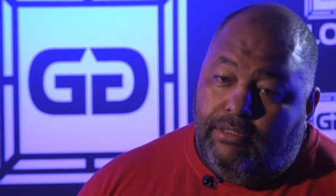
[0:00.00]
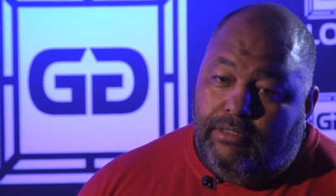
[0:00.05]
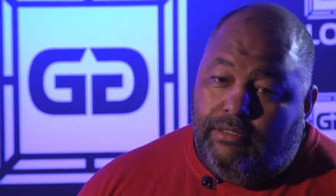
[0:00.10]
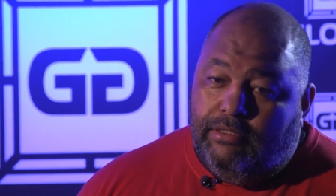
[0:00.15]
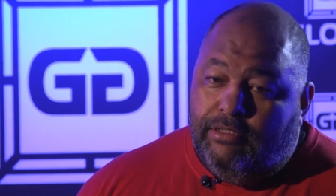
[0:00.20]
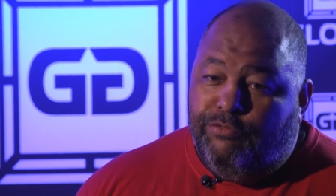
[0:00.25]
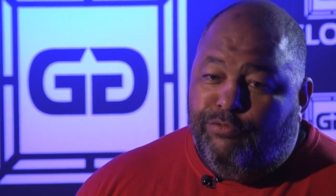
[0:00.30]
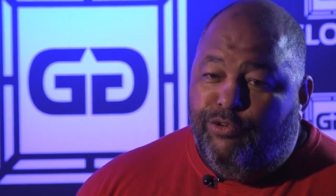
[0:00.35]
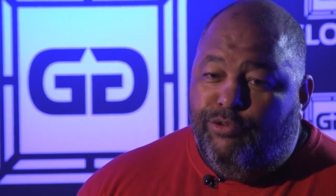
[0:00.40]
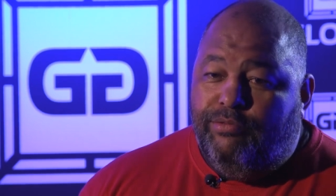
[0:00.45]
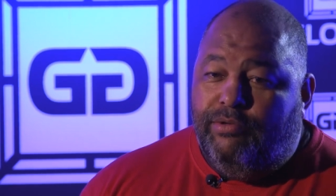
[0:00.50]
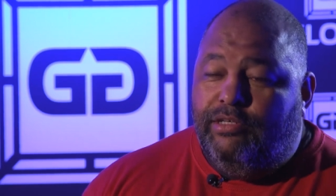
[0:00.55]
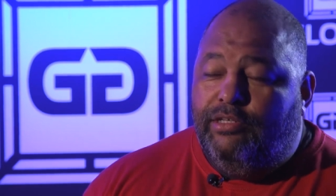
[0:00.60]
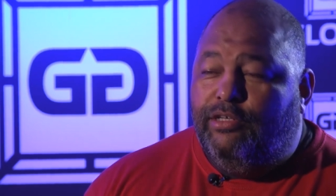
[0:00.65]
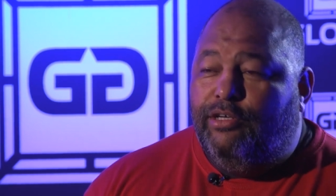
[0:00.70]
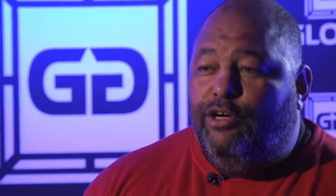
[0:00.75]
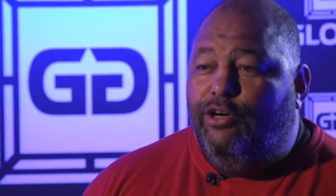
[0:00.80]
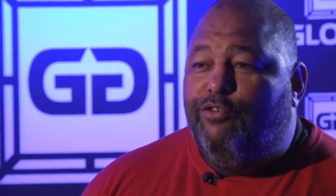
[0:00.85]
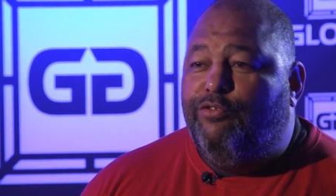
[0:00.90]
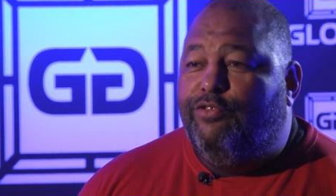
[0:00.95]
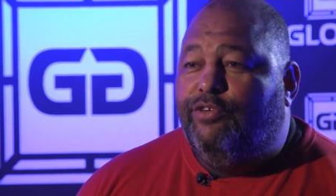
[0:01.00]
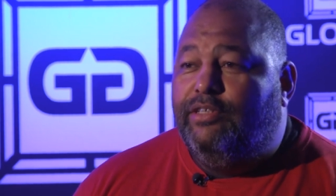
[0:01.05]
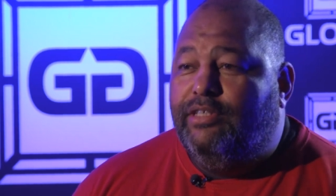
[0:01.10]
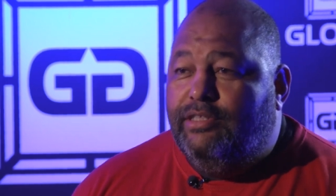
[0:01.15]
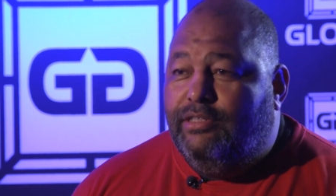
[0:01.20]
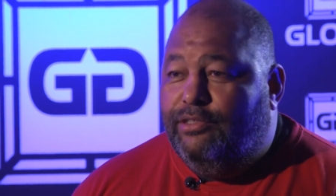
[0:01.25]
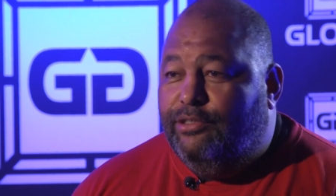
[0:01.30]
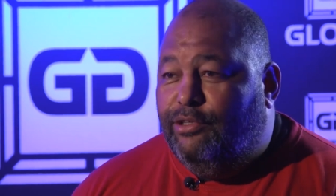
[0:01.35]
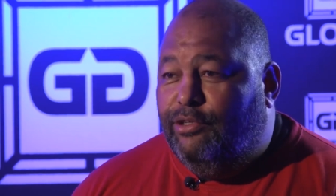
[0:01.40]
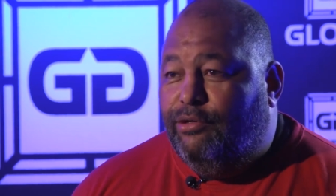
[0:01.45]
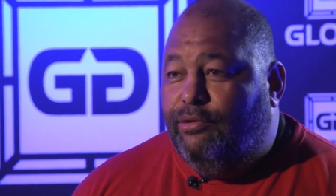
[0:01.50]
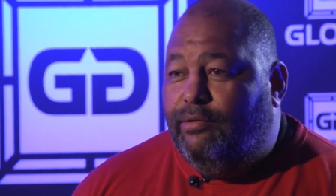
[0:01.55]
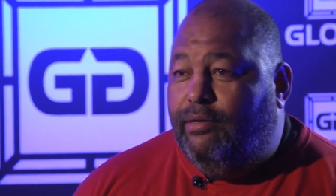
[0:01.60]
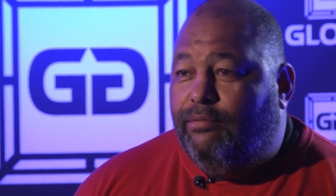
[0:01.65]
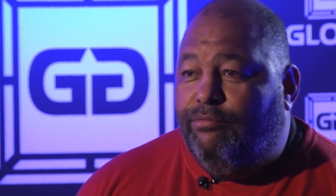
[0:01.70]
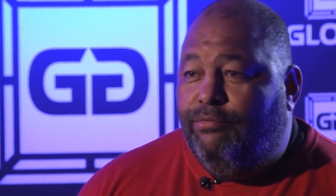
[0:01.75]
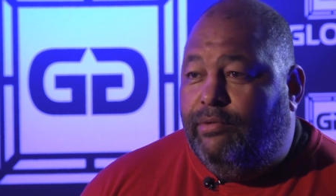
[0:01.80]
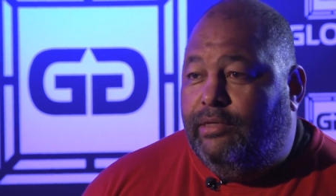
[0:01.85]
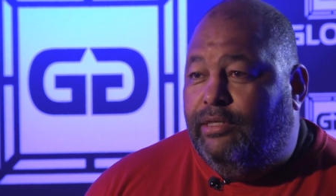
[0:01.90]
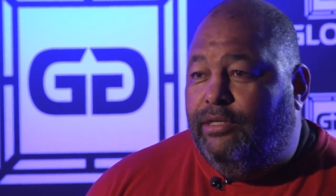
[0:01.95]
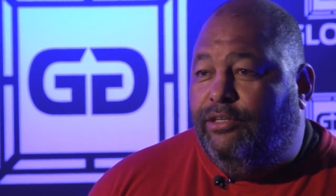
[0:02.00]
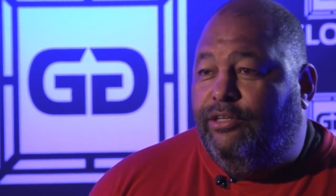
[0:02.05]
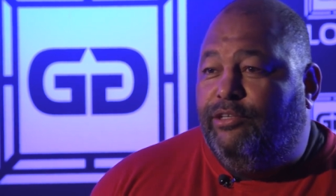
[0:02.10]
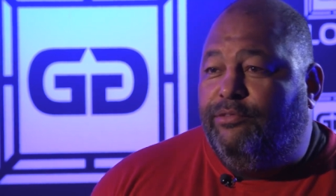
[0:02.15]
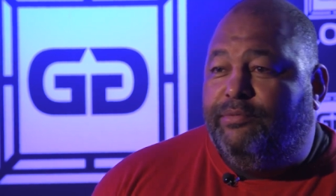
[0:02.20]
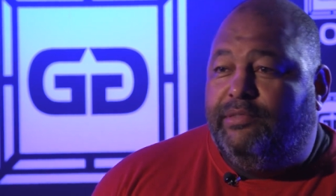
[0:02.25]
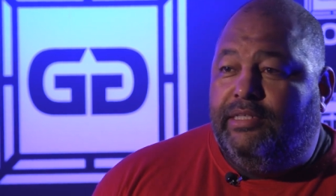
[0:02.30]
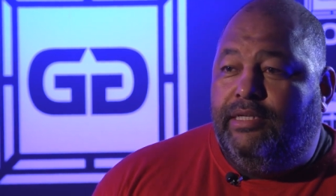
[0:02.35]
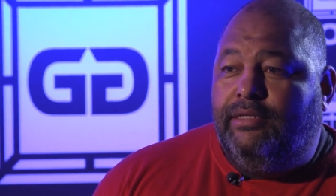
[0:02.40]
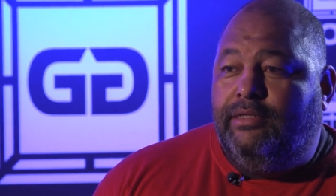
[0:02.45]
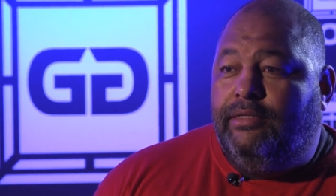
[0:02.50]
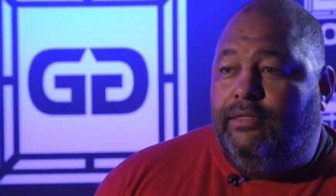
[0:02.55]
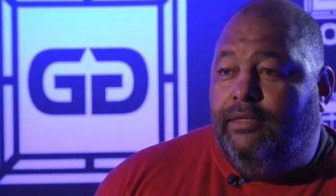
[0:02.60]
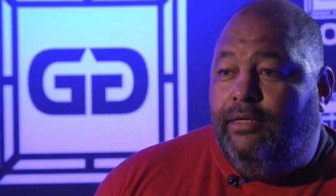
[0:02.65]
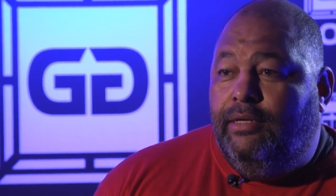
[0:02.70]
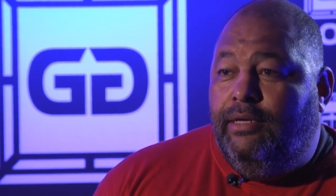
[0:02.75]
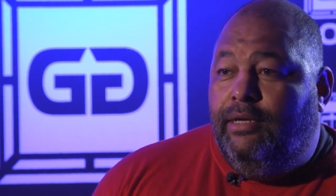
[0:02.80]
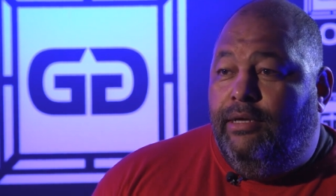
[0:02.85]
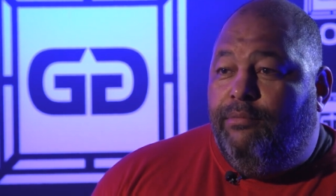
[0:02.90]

well, if you want to go for it, you know, I'm one hundred percent